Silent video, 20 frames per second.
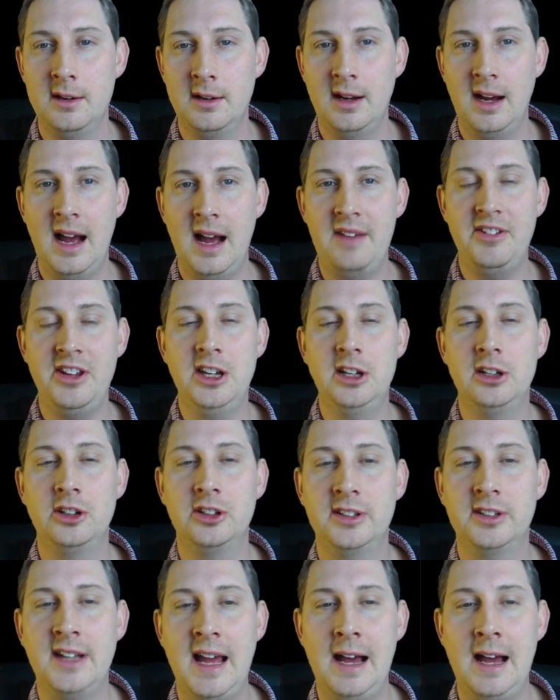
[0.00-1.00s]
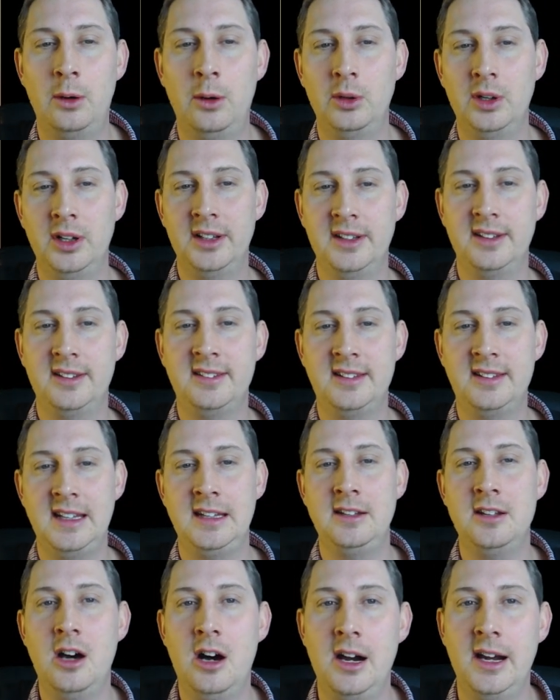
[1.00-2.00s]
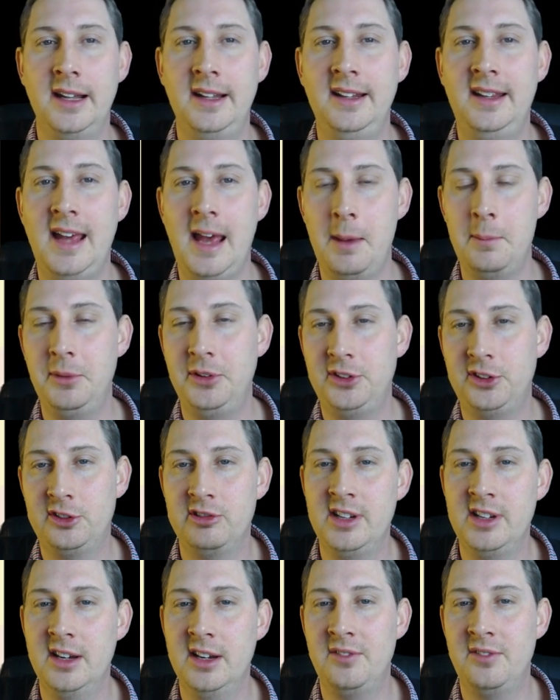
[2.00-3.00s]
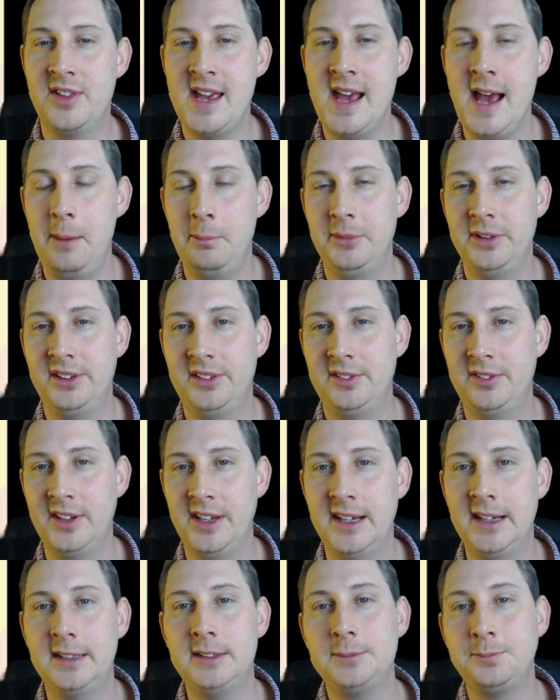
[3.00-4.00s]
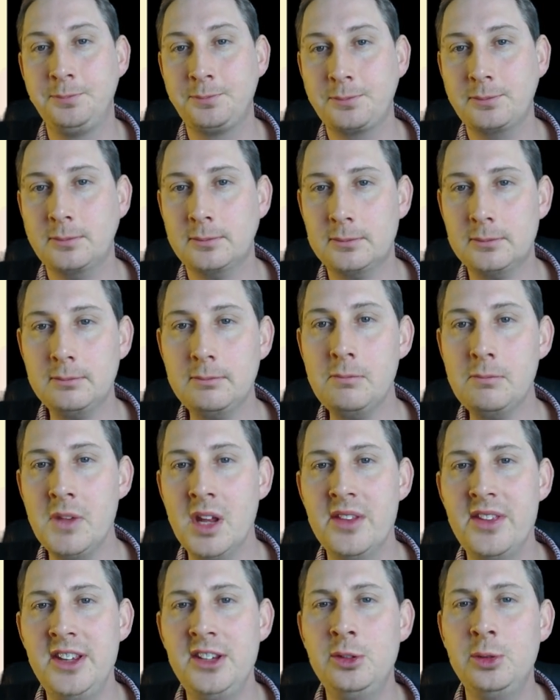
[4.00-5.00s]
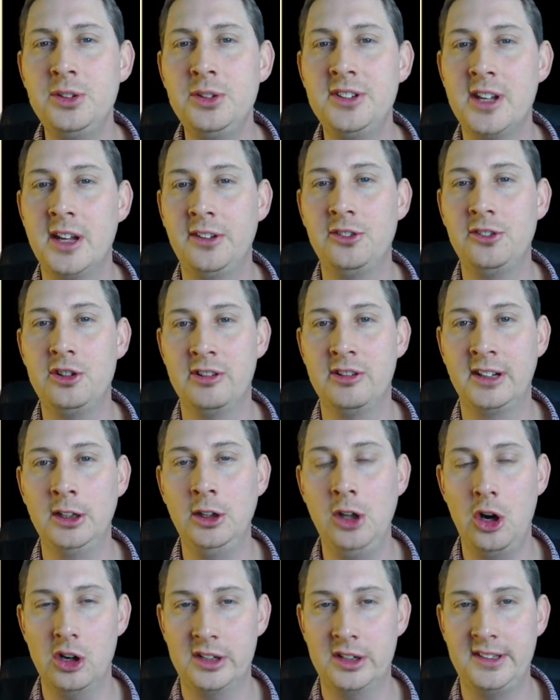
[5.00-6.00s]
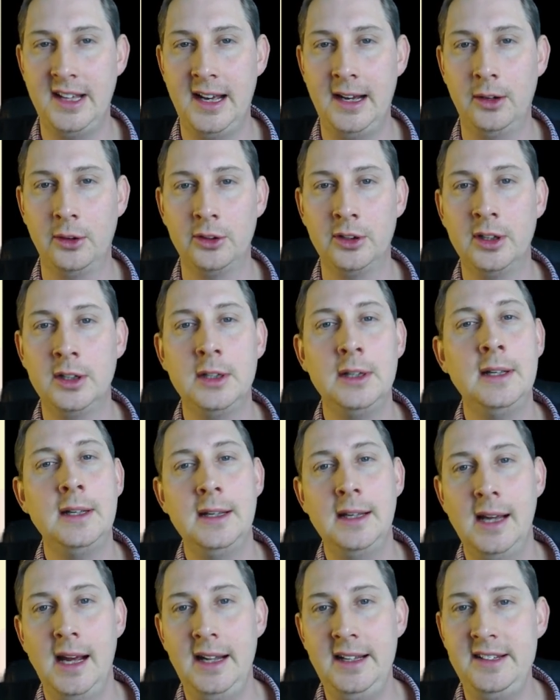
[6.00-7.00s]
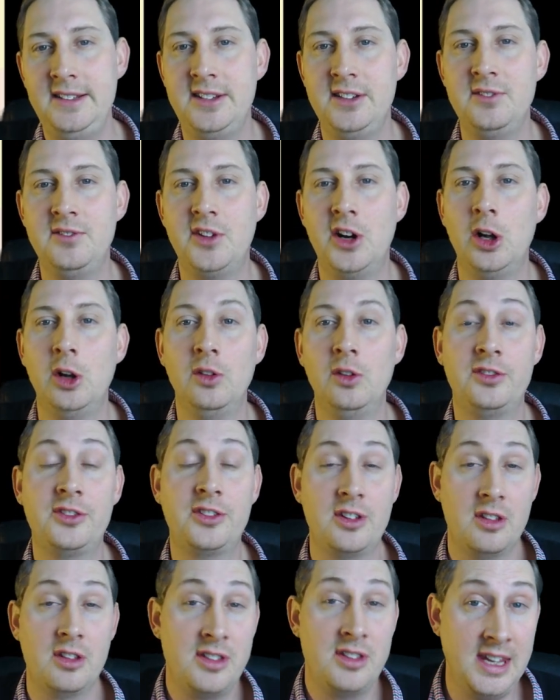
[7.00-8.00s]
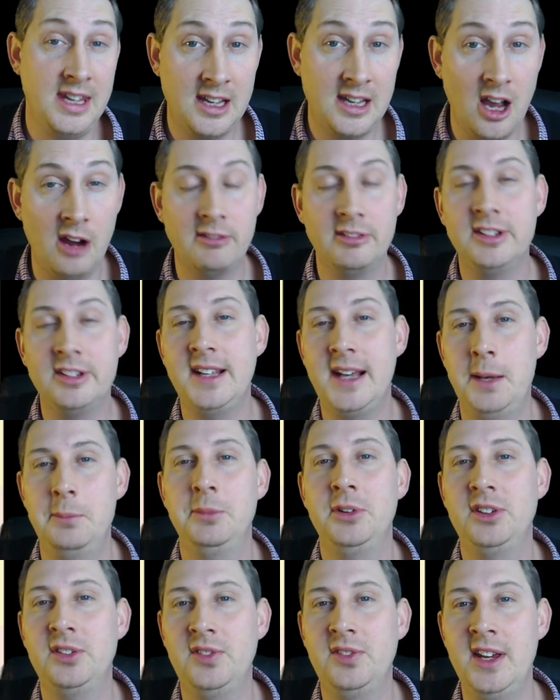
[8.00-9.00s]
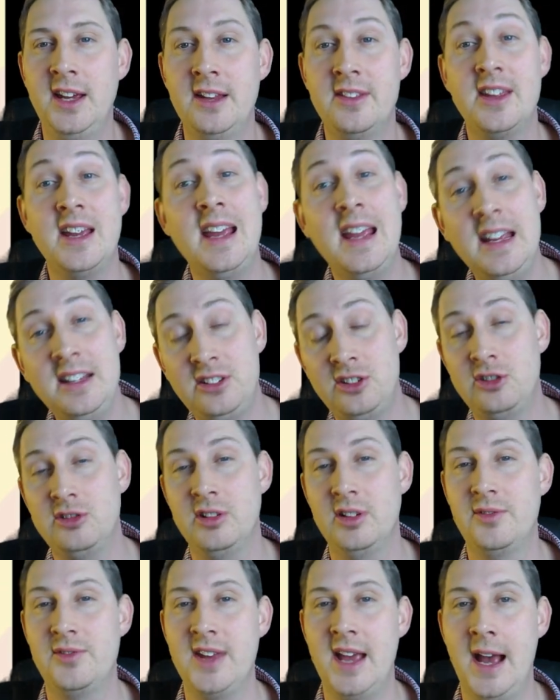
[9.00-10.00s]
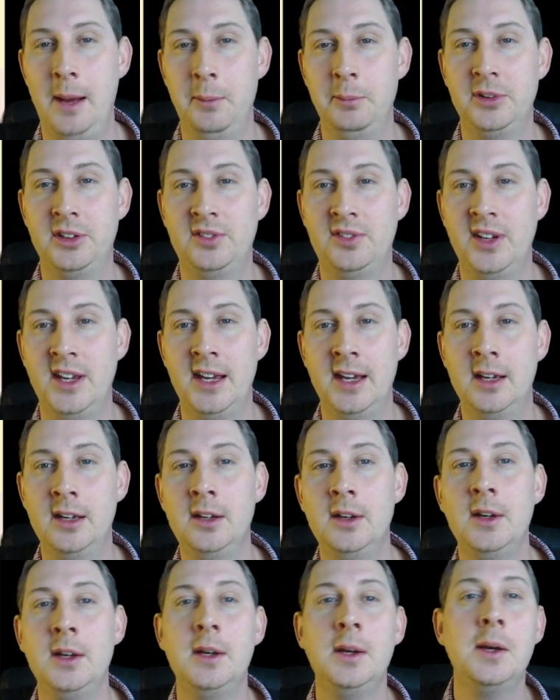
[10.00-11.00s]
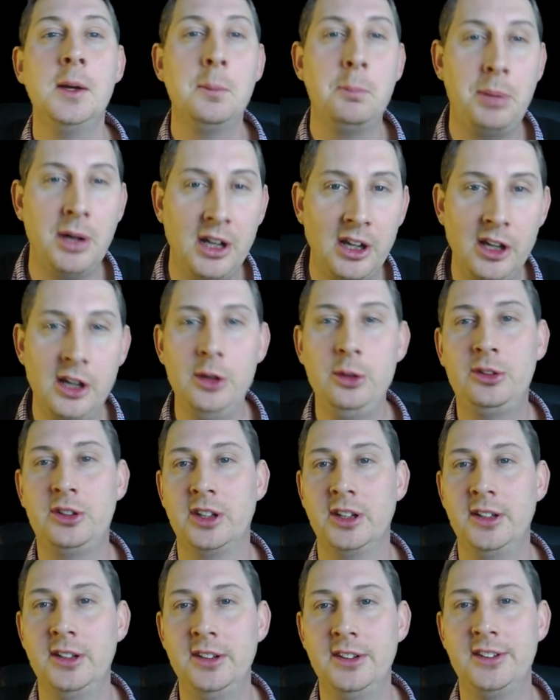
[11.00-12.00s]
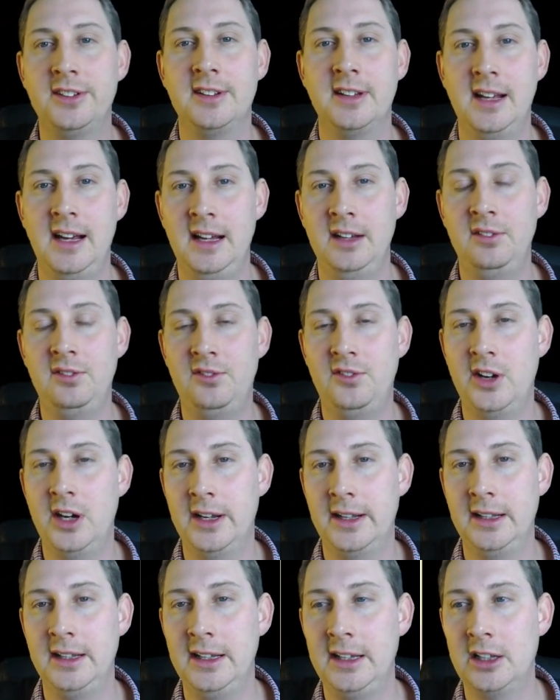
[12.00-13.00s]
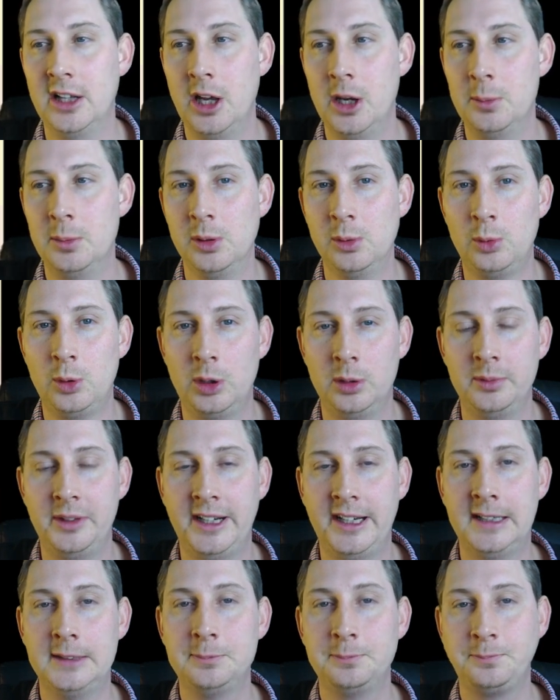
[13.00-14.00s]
Having a look now at C9, Chemistry of the Atmosphere, this was done during lockdown and it involved the current atmosphere, the history of the atmosphere, pollutants, and finally global warming.